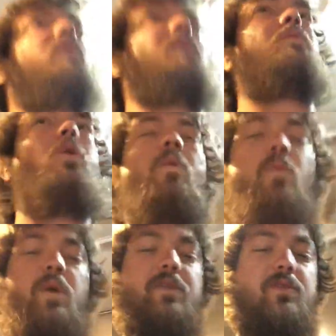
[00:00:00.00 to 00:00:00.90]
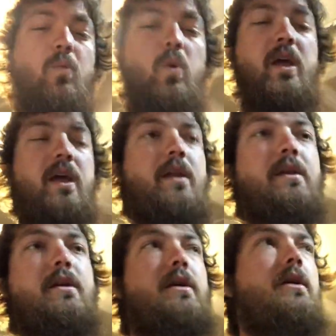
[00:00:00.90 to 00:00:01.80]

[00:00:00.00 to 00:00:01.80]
I'm going with the wind,